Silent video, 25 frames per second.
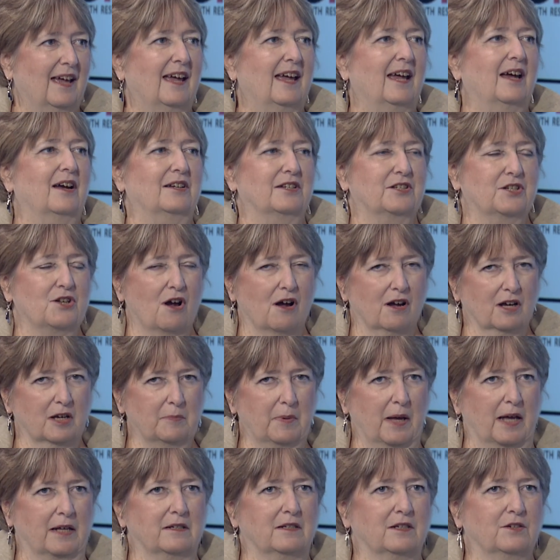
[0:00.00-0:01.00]
And I talk
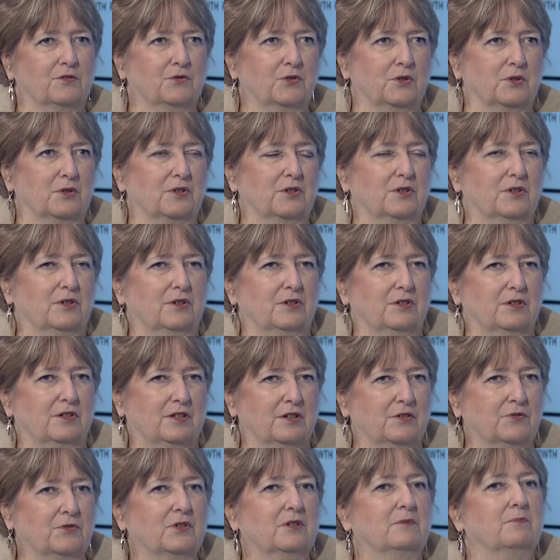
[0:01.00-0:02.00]
about
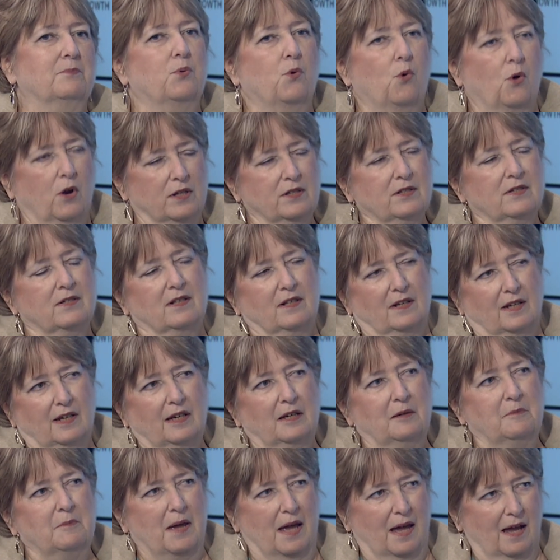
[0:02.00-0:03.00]
different points that
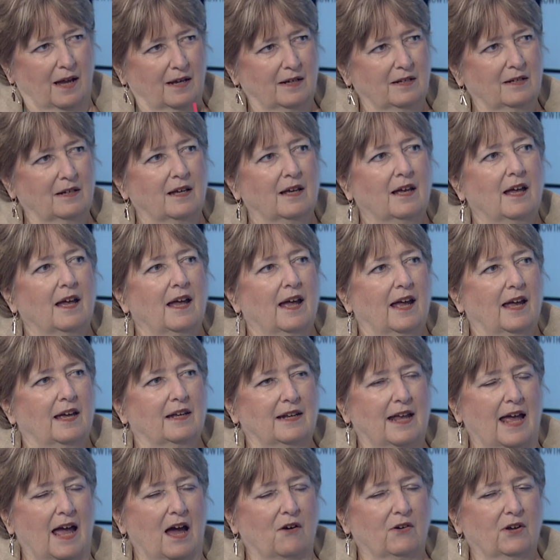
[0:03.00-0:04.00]
he made and
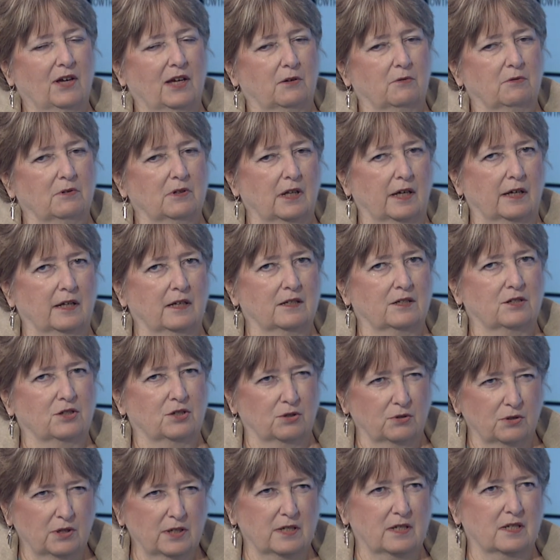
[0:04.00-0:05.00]
how he related to
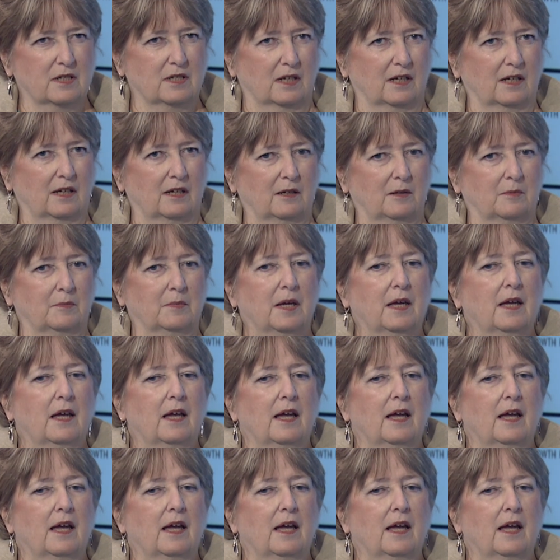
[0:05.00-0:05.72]
his team